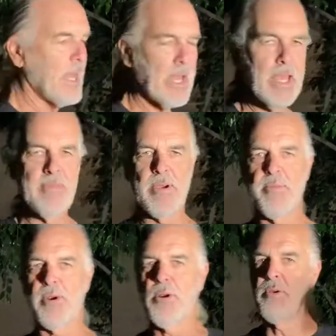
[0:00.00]
If I'm
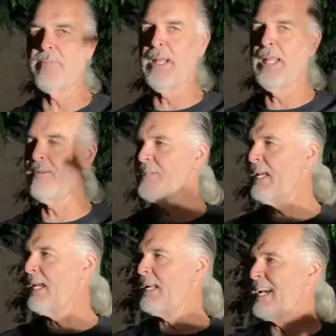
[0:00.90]
throwing with my left
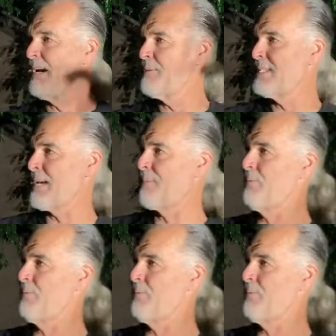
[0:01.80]
hand, I'm stepping